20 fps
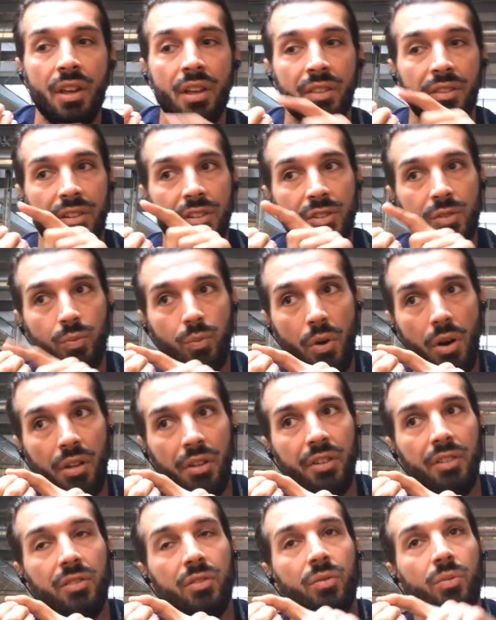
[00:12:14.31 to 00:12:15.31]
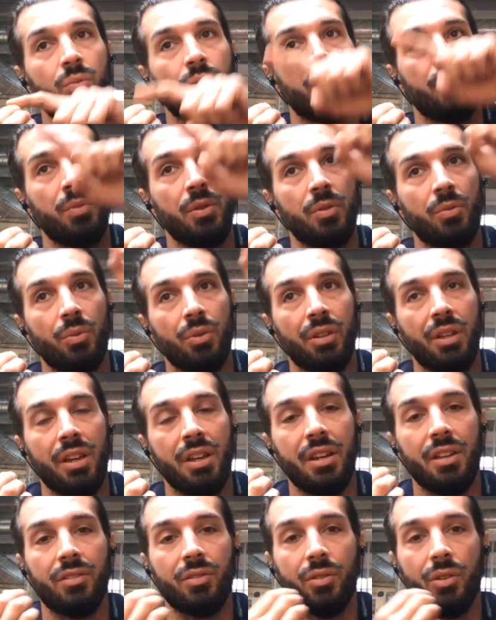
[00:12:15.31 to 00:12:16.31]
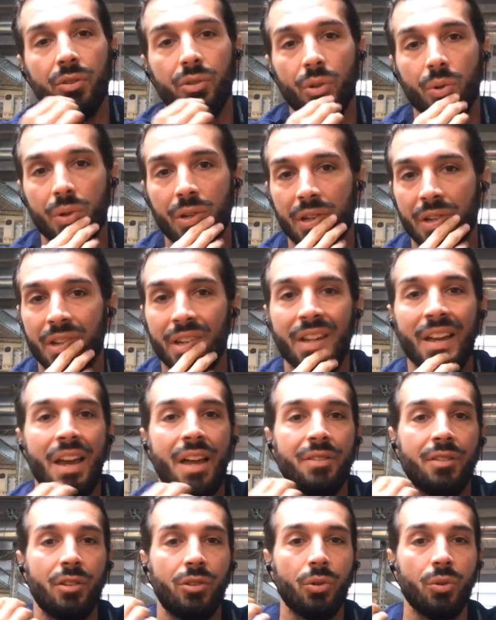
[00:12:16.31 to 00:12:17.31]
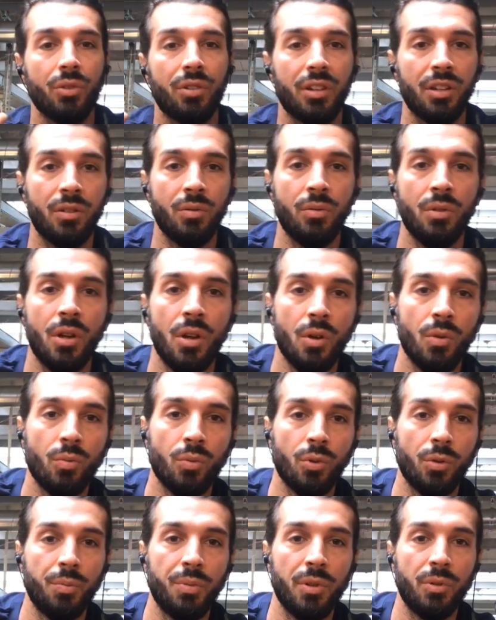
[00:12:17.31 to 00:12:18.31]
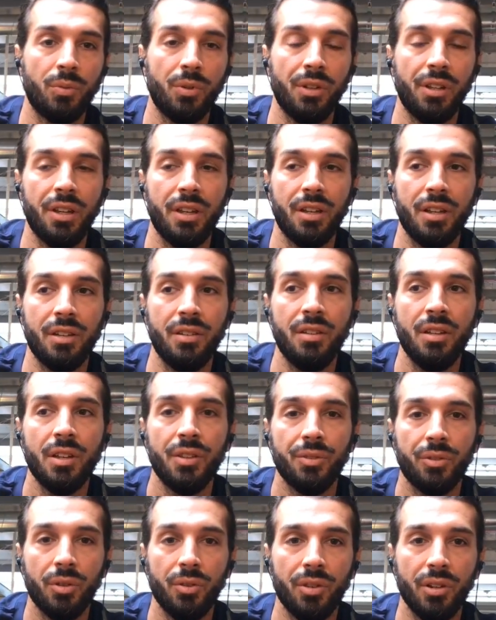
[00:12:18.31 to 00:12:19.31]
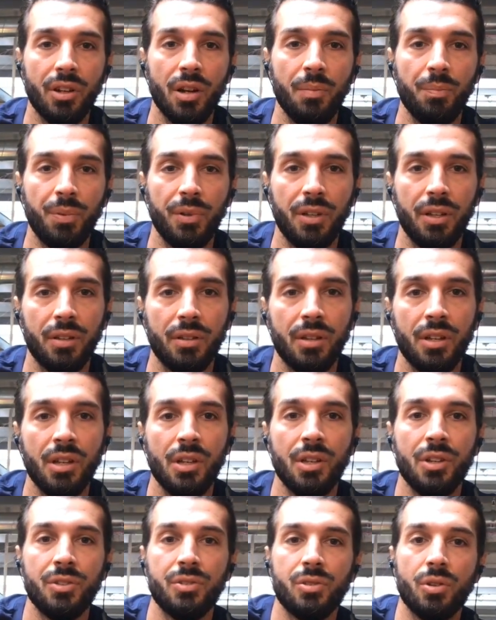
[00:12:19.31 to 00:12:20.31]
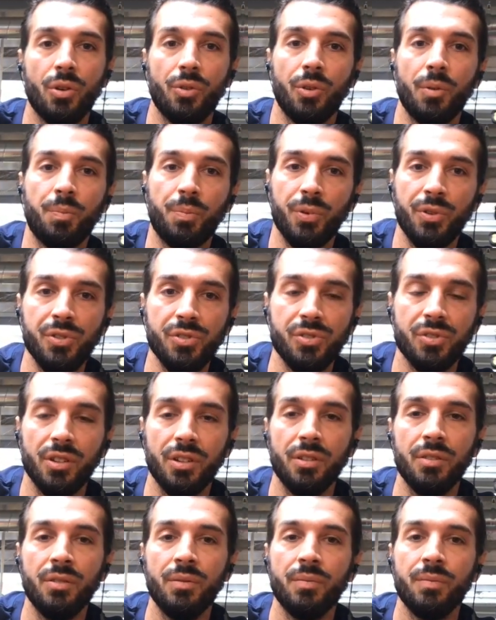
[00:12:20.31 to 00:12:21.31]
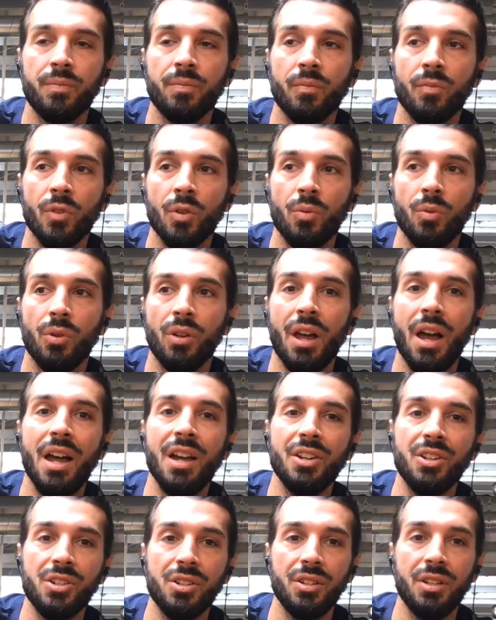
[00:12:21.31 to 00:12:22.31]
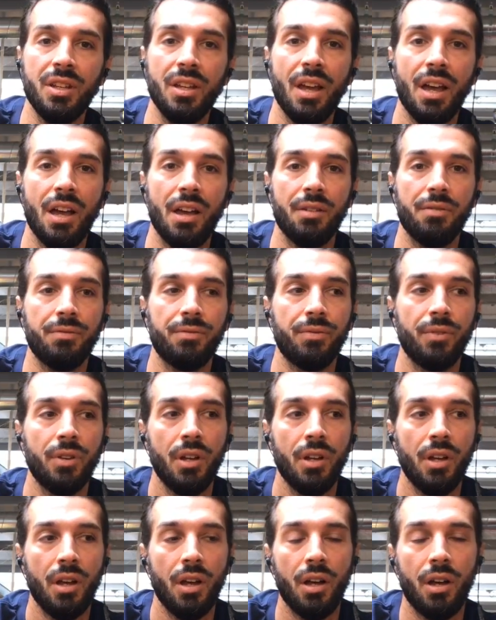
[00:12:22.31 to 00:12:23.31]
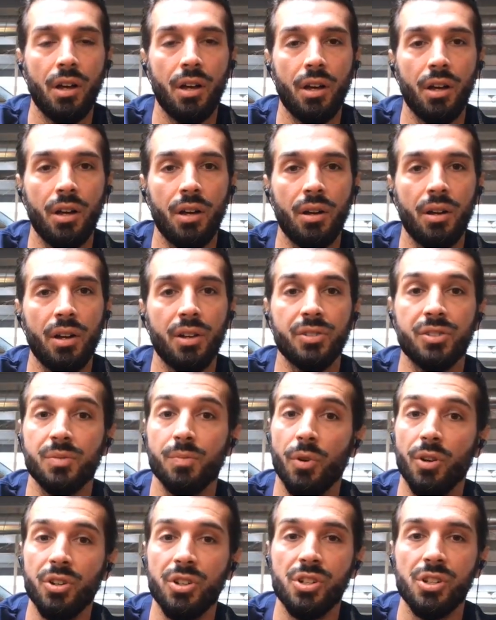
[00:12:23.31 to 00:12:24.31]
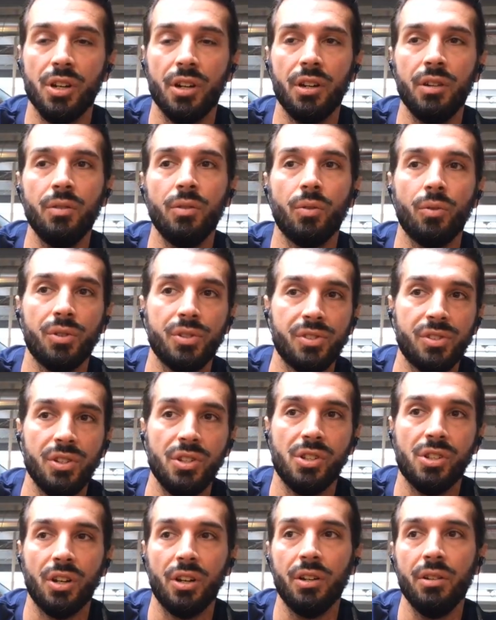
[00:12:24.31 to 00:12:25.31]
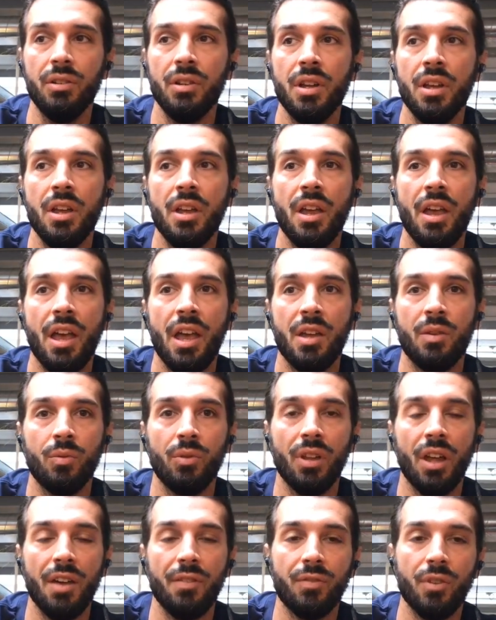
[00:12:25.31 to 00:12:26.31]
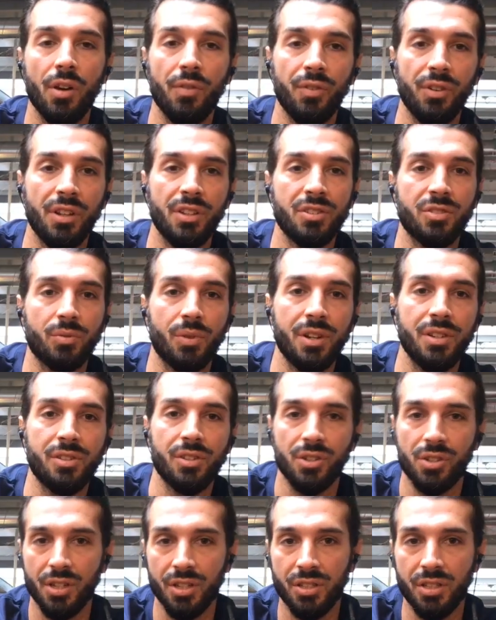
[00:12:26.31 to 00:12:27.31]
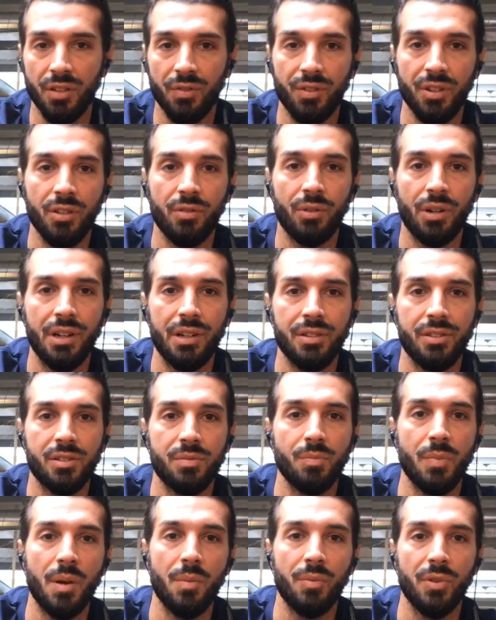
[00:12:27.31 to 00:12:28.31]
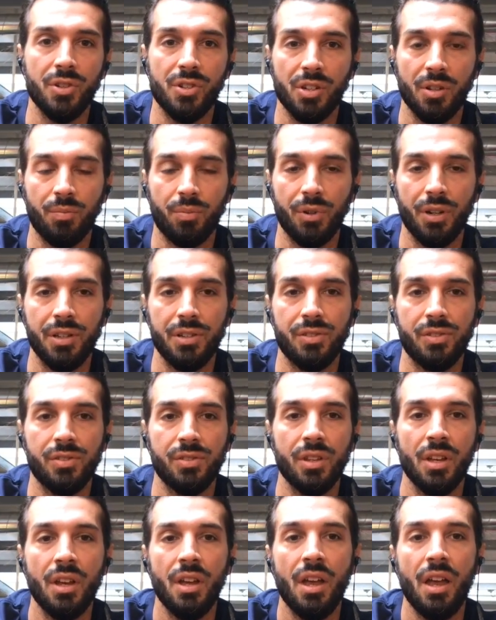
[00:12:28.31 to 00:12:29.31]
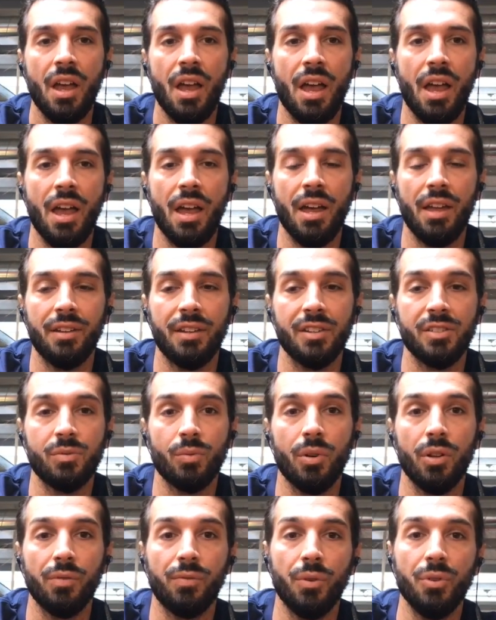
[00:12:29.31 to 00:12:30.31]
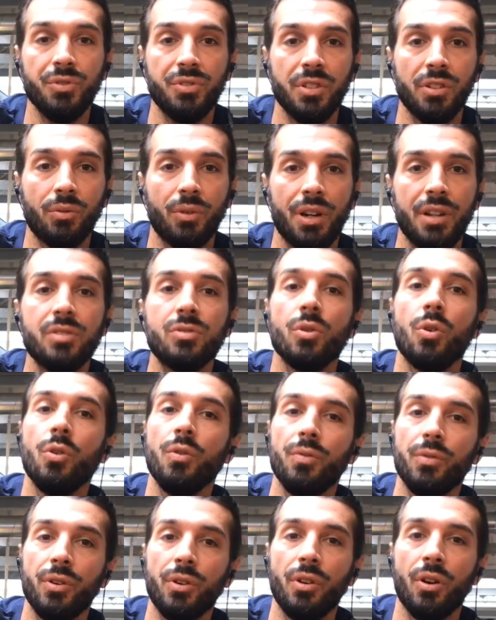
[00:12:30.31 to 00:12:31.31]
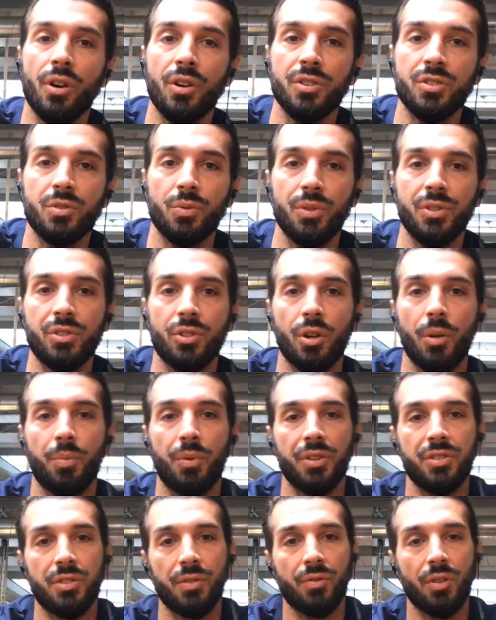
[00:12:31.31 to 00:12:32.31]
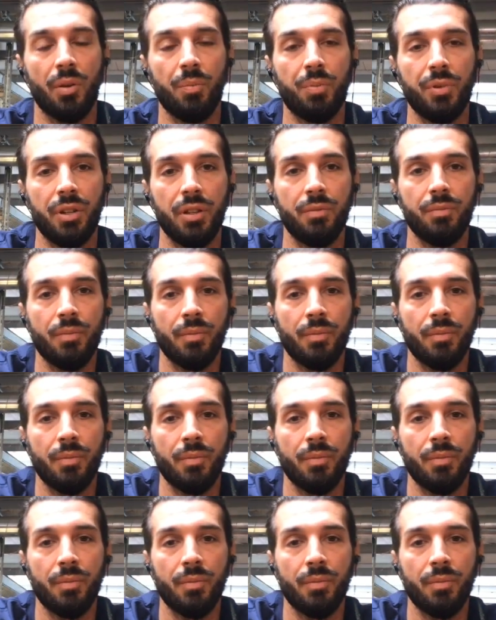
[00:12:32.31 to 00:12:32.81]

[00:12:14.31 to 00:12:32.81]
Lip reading: This wallet would be related to the token, and the token will be related to the company. So the person will actually have a smart share or a C share, and will have governance rights such as dividend rights, membership rights, and as well voting rights over our Swiss cooperative company.